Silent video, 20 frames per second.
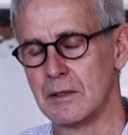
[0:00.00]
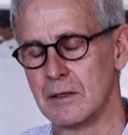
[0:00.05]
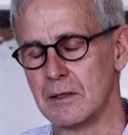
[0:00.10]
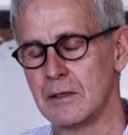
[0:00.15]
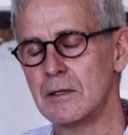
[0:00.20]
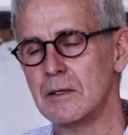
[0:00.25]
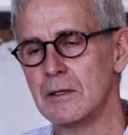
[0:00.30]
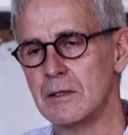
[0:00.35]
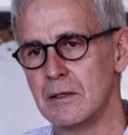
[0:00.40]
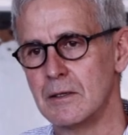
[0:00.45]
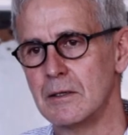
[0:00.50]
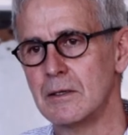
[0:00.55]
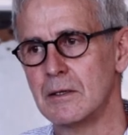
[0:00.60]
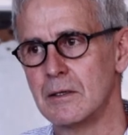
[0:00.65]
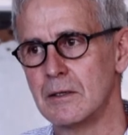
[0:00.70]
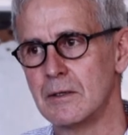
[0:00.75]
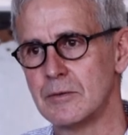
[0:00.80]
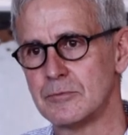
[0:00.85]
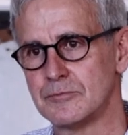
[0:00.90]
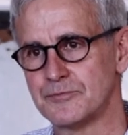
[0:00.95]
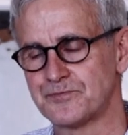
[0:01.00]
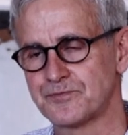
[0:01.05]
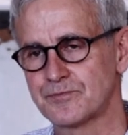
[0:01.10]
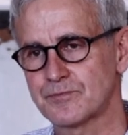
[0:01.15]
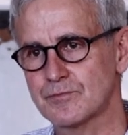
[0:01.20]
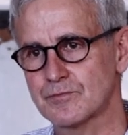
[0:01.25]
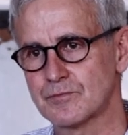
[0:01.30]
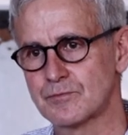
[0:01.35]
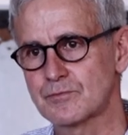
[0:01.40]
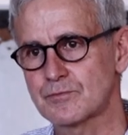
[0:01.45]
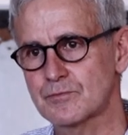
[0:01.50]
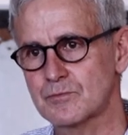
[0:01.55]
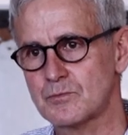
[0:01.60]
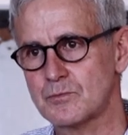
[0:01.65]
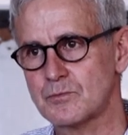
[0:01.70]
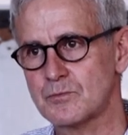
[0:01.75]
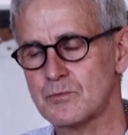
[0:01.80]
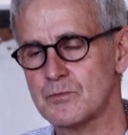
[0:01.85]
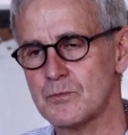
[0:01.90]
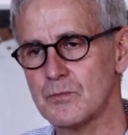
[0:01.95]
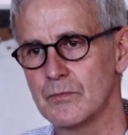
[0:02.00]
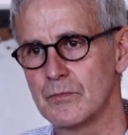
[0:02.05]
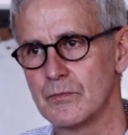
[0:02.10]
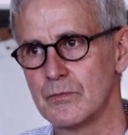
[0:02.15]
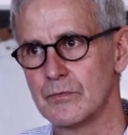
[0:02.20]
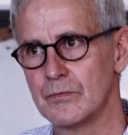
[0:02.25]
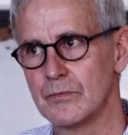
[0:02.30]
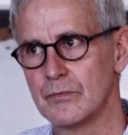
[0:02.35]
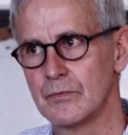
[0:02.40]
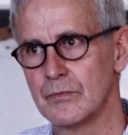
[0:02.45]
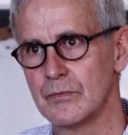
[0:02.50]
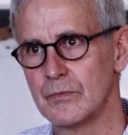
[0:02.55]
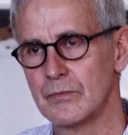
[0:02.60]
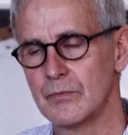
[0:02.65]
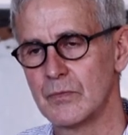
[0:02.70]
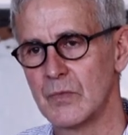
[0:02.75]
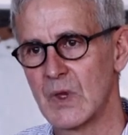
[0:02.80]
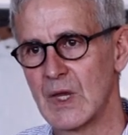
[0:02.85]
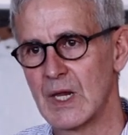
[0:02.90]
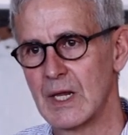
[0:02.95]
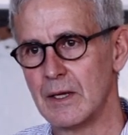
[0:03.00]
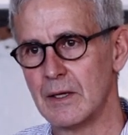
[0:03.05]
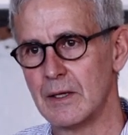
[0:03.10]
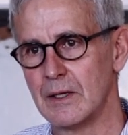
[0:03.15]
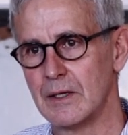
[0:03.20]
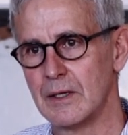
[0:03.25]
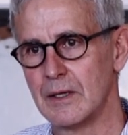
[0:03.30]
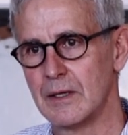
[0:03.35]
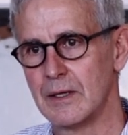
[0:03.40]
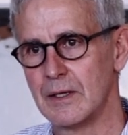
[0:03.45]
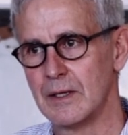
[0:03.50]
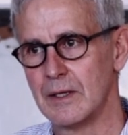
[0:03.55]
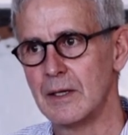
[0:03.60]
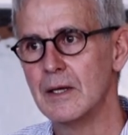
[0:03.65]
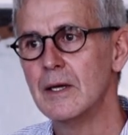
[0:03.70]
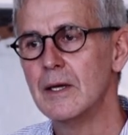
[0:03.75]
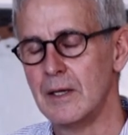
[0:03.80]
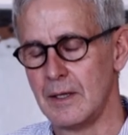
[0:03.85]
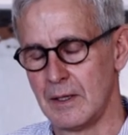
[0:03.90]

or European art for that matter, and your own aesthetic